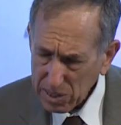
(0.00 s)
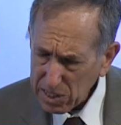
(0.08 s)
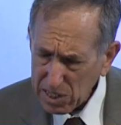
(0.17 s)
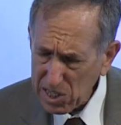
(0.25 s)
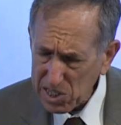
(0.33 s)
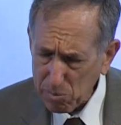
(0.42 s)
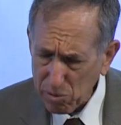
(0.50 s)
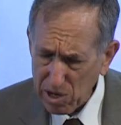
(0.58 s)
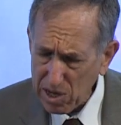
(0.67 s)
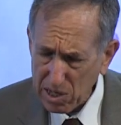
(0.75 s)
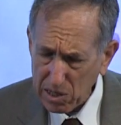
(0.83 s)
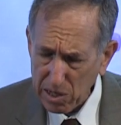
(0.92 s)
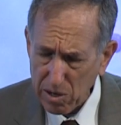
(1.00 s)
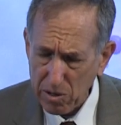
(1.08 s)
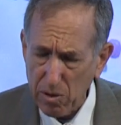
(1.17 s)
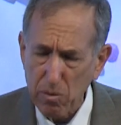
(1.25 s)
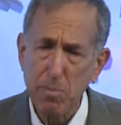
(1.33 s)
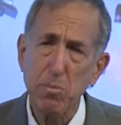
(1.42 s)
it's pretty clear that
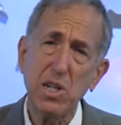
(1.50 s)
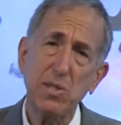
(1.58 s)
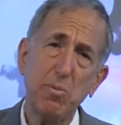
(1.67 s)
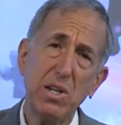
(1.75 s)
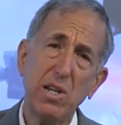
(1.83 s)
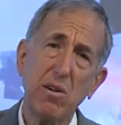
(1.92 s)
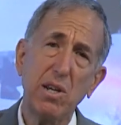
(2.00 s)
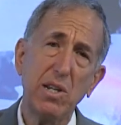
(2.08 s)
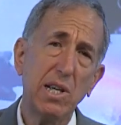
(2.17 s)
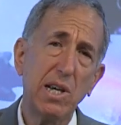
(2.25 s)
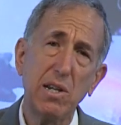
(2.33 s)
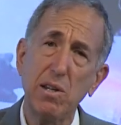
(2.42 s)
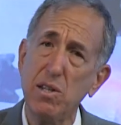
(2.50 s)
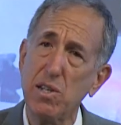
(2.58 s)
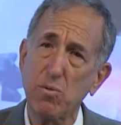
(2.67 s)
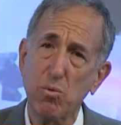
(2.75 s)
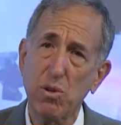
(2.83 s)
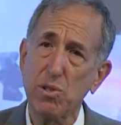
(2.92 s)
we must be nearing the end of this
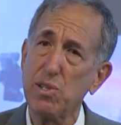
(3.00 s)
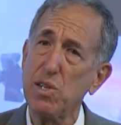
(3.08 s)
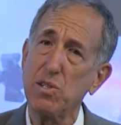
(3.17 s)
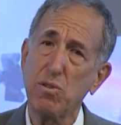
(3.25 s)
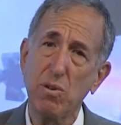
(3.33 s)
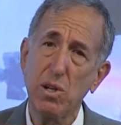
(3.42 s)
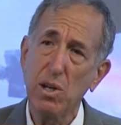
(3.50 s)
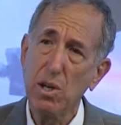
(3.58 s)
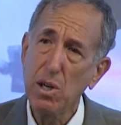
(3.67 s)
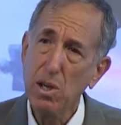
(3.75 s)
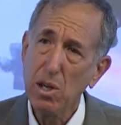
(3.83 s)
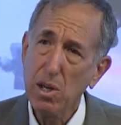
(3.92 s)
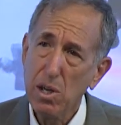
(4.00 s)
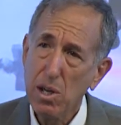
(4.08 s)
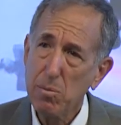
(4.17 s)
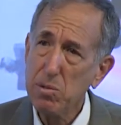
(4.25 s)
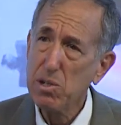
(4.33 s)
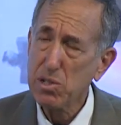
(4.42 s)
world's history. I
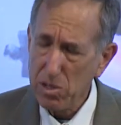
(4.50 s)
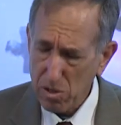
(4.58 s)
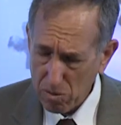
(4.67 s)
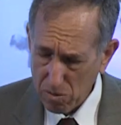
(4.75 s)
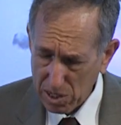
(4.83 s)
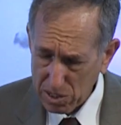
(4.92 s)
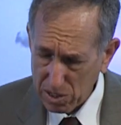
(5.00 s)
mean, there's no question